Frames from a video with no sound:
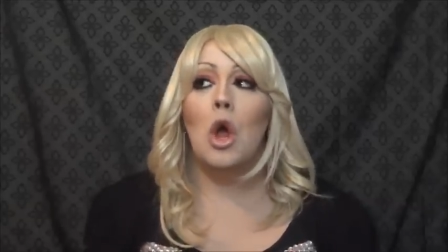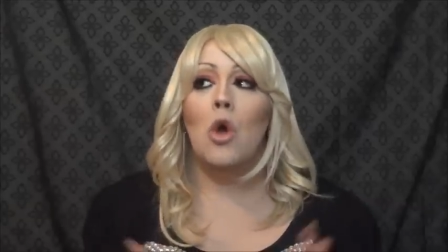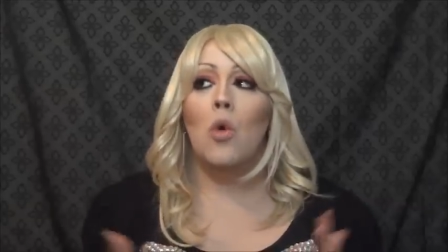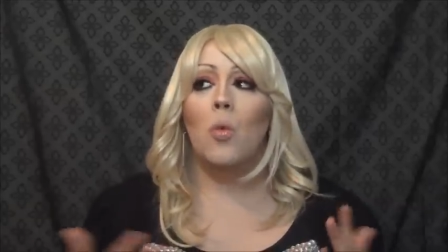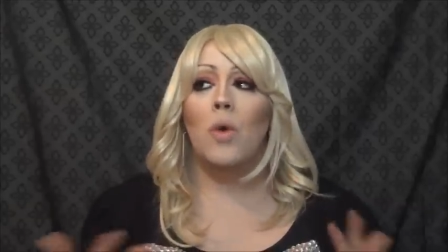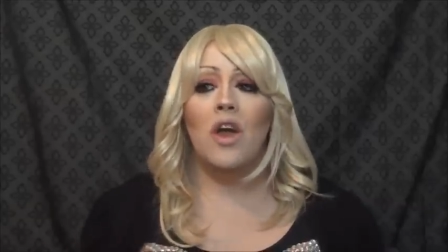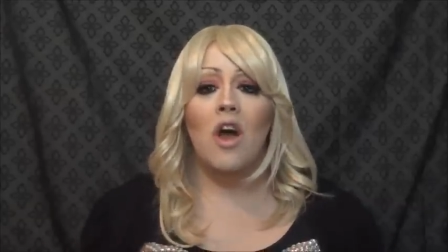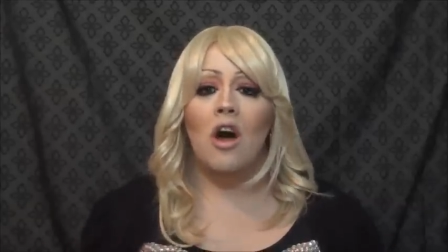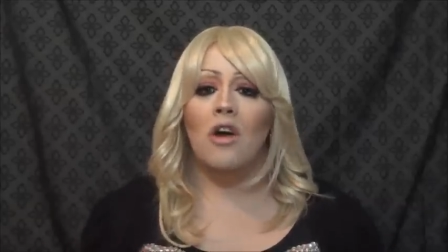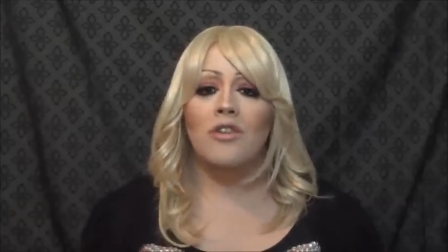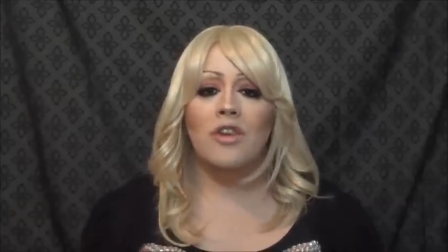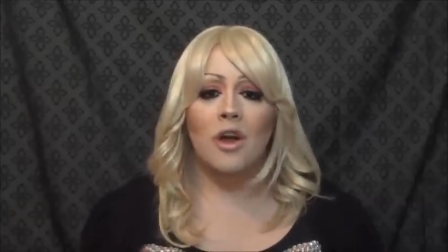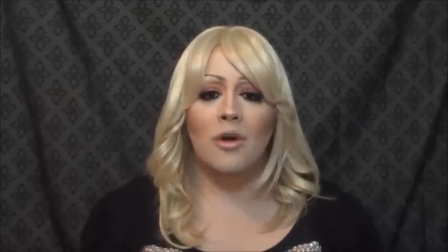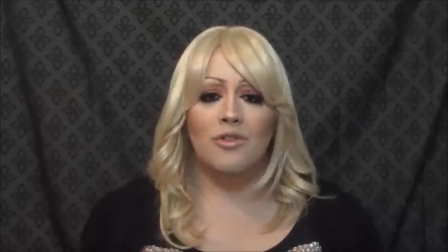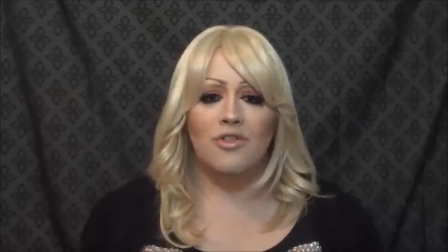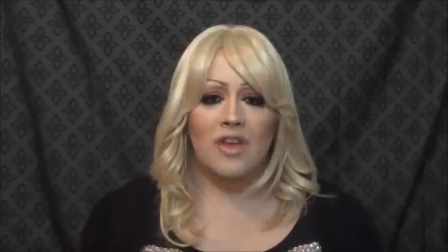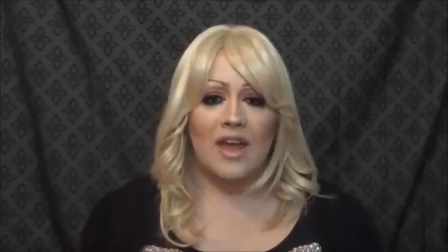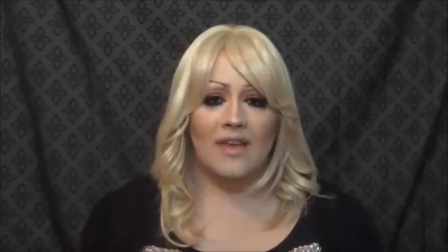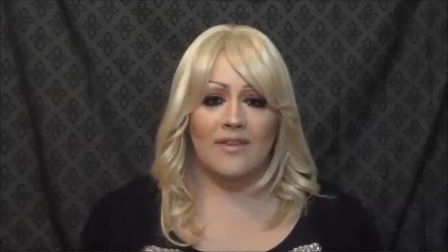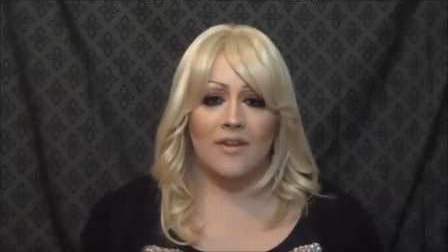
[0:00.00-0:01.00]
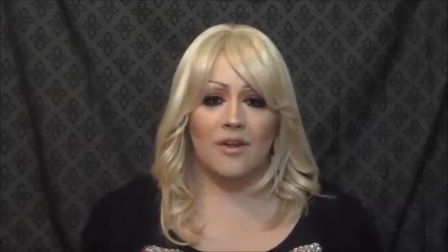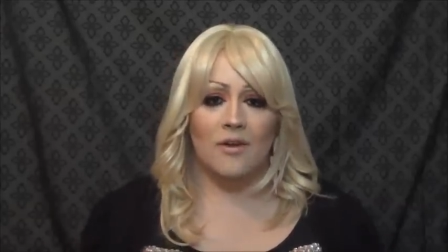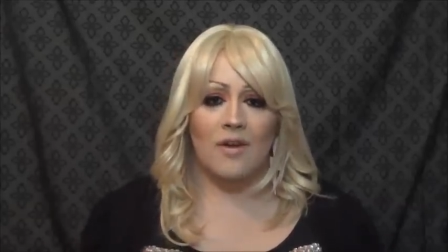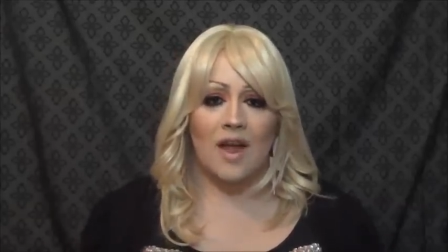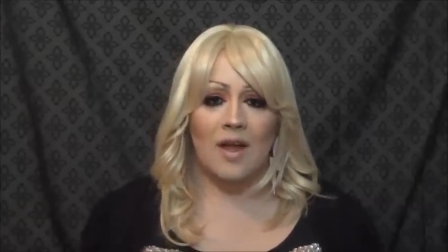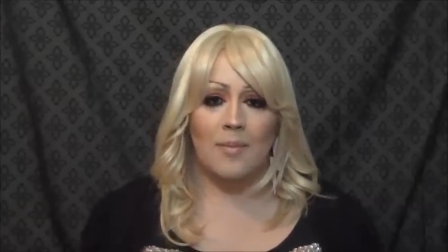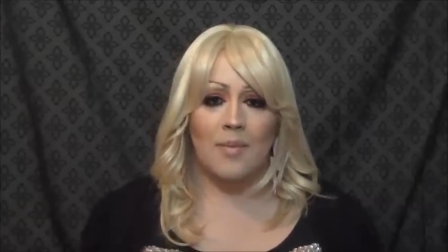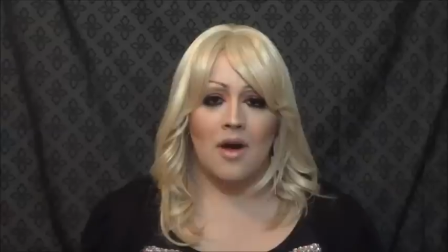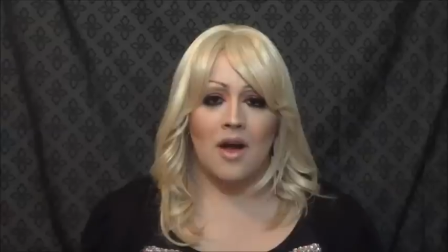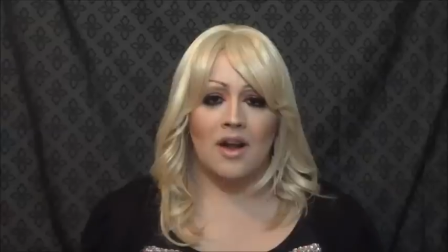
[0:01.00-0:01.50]
We all know she has a
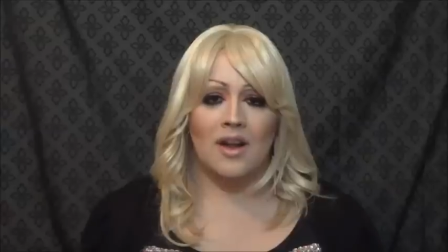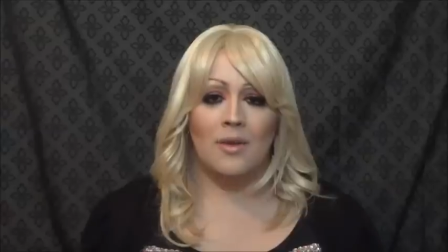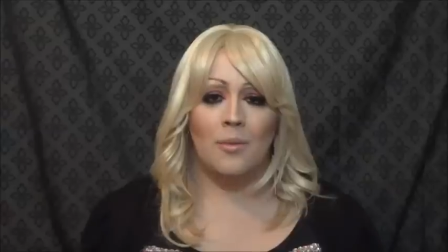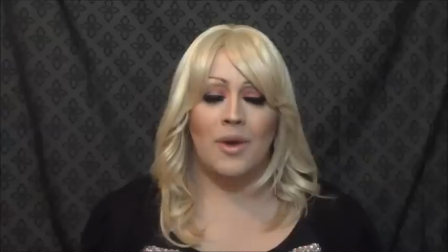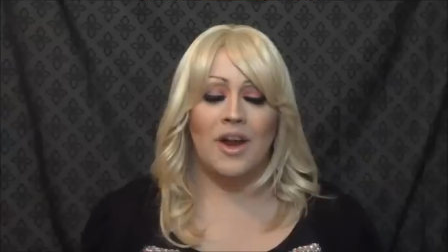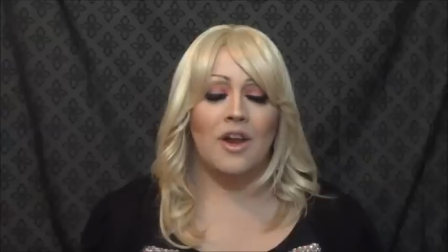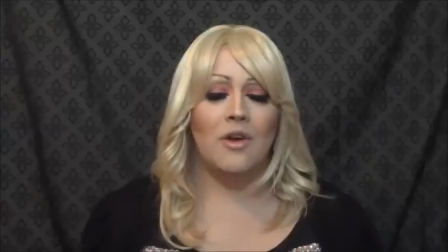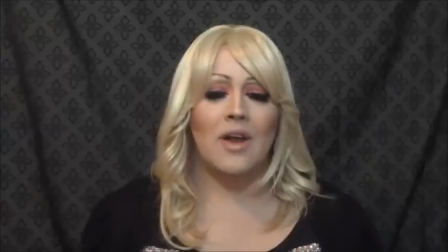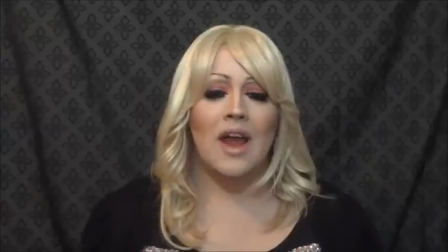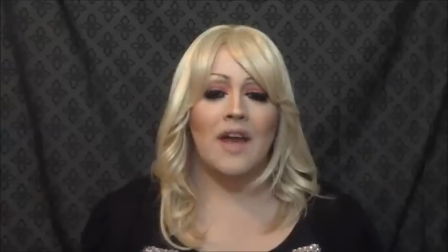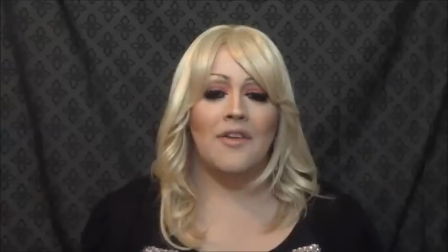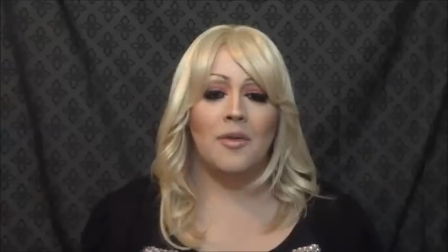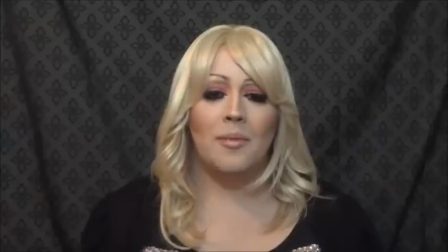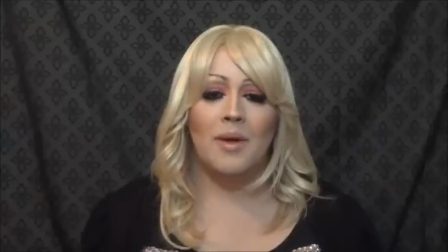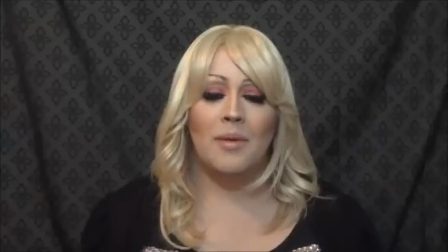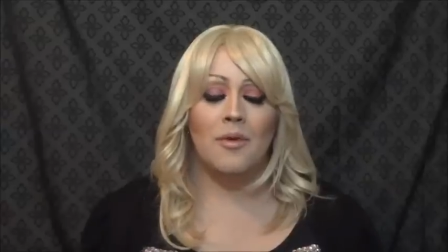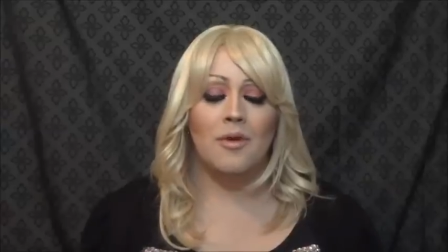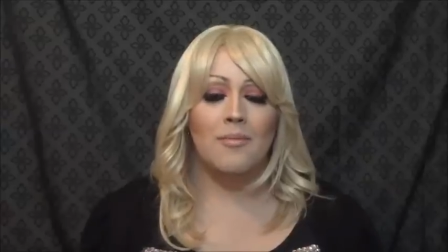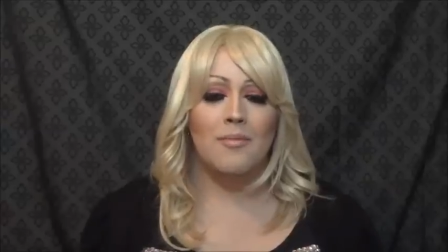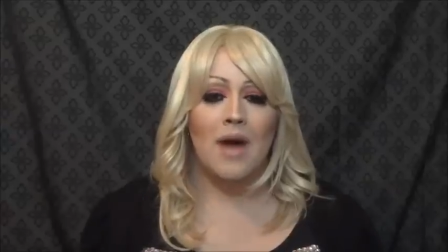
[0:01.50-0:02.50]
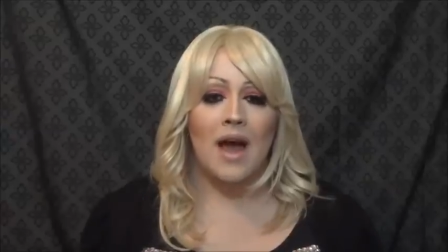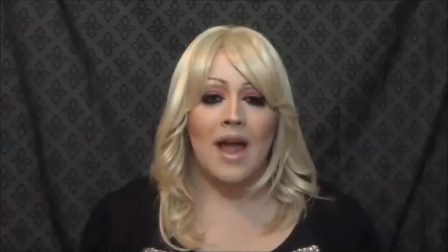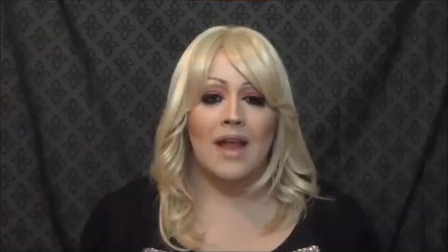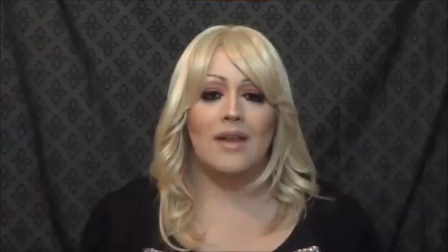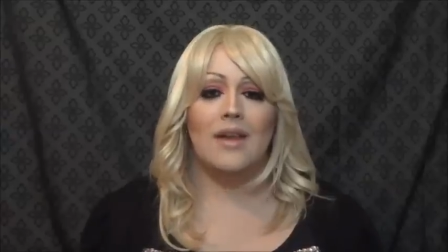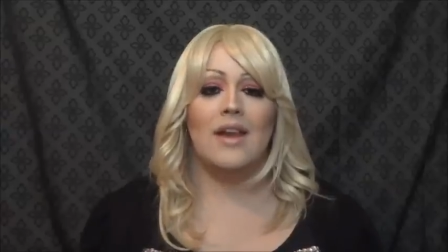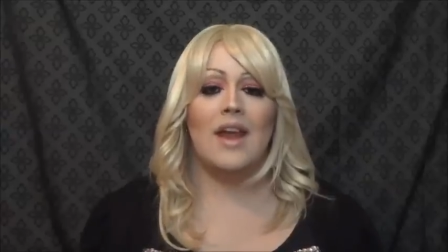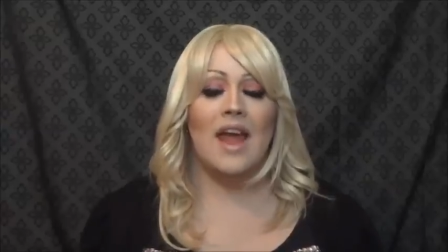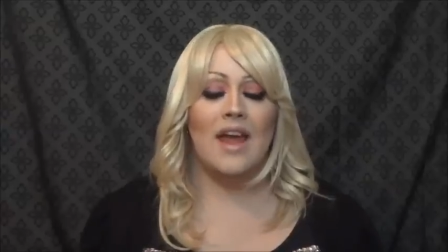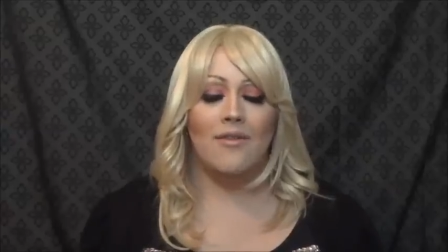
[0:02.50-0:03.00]
great body. We don't have to be
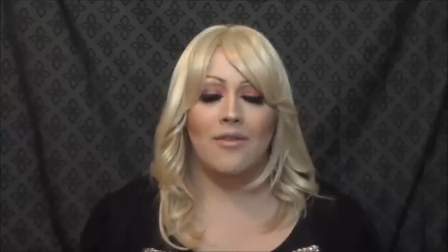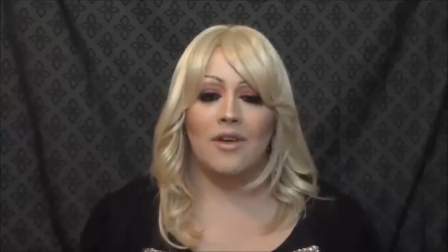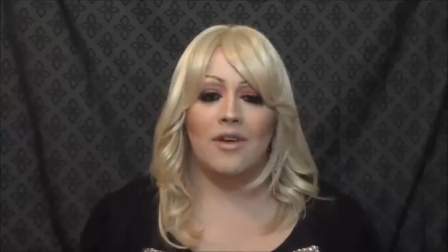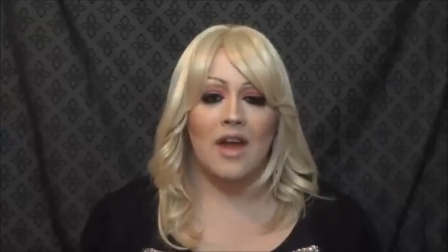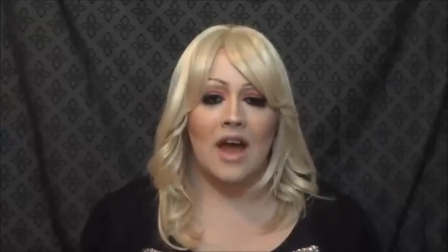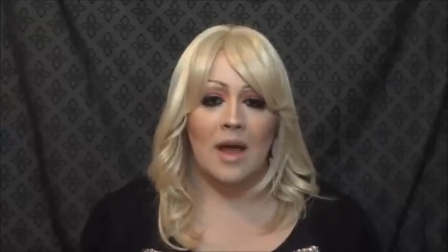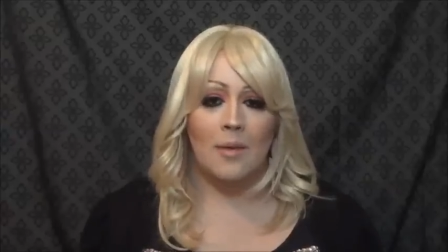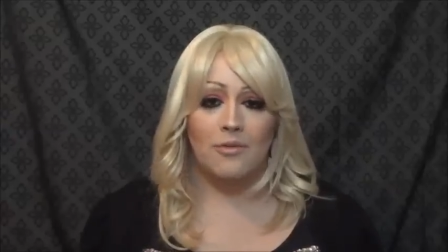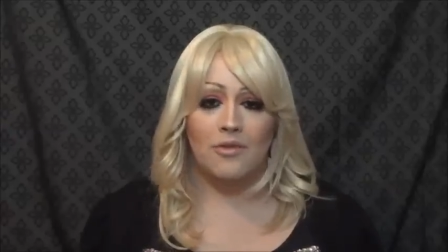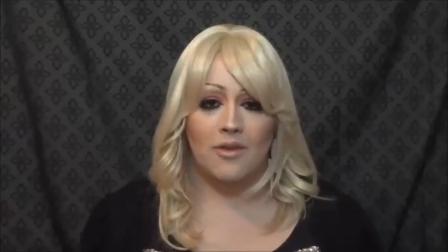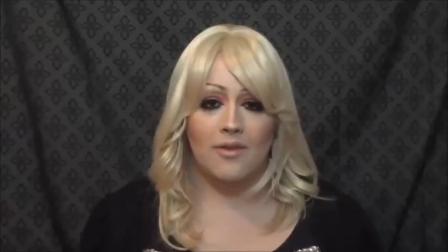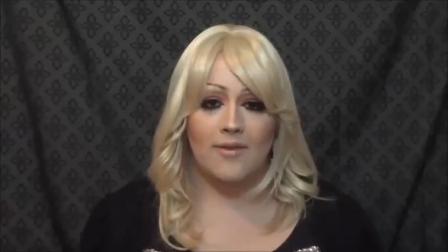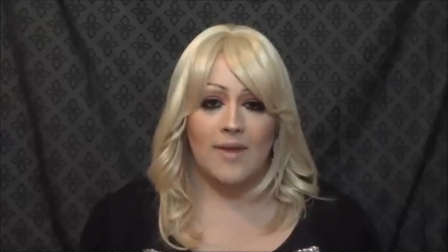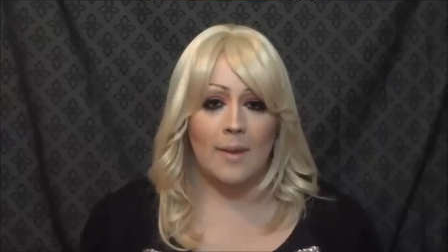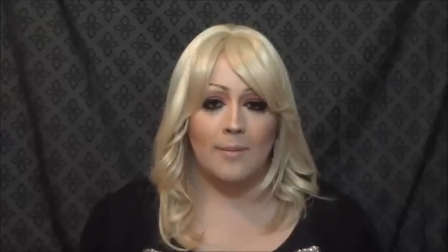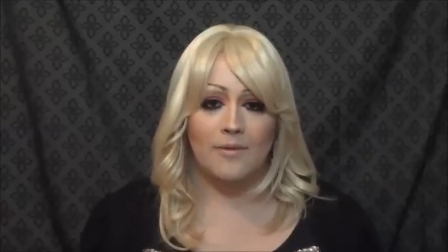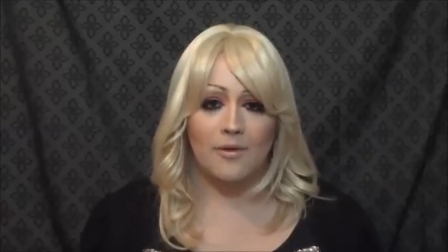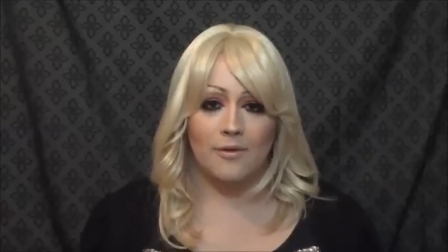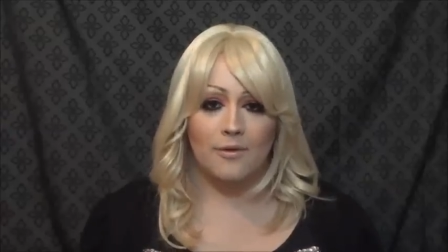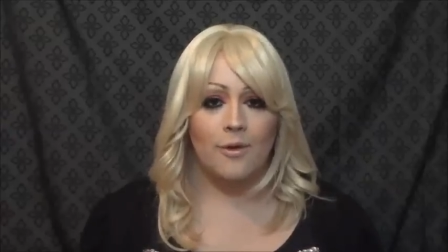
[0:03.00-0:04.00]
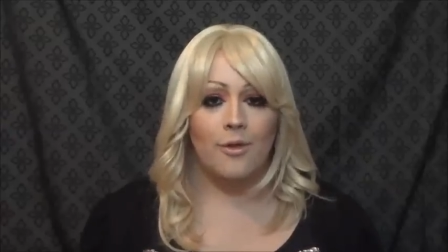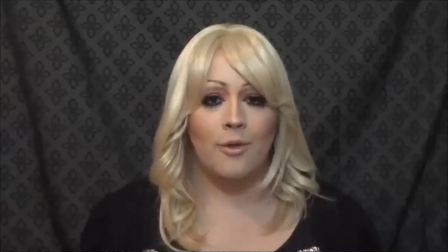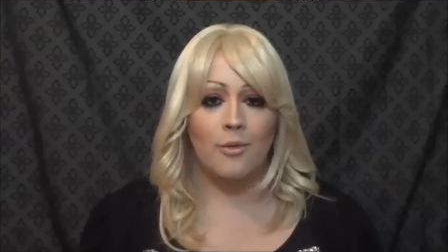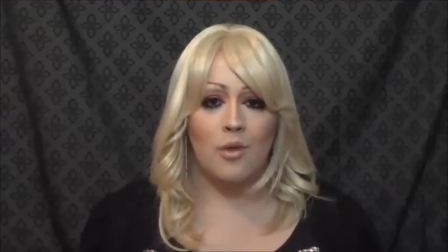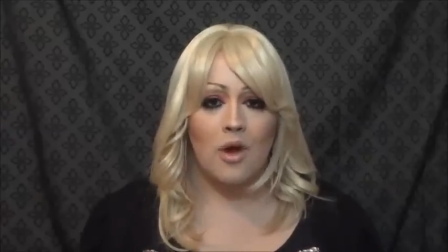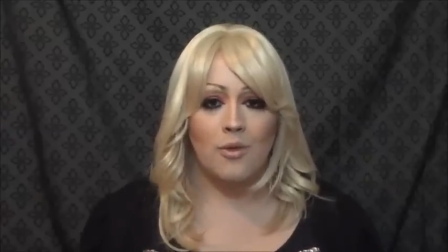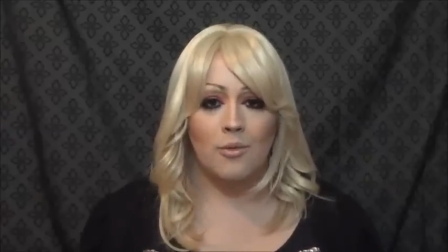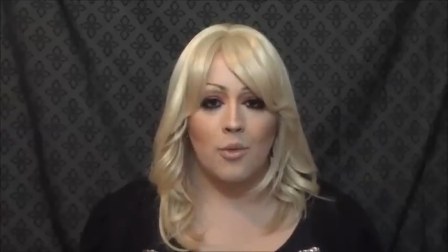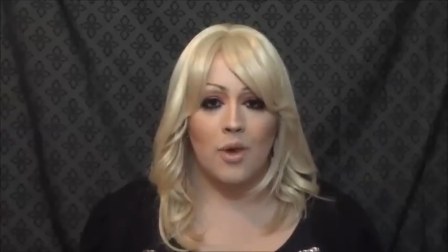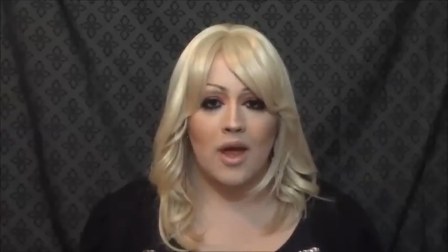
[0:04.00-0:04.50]
reminded every time she steps onto the
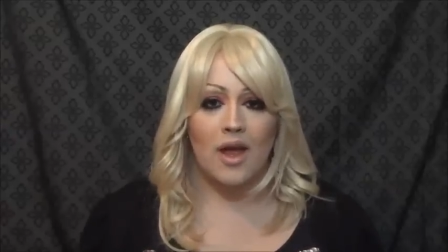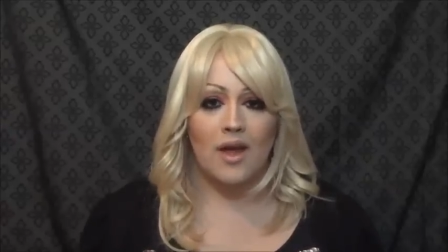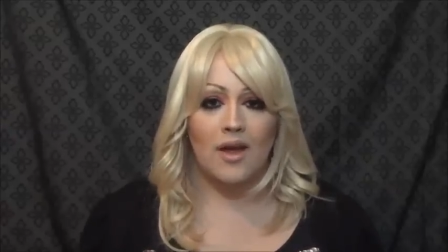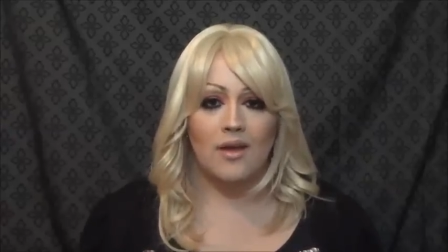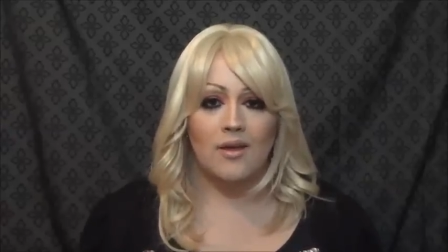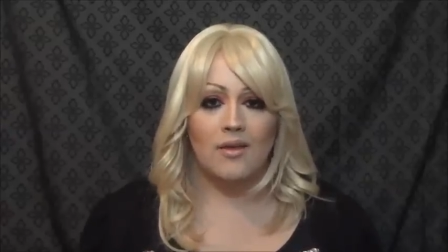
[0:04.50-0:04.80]
runway.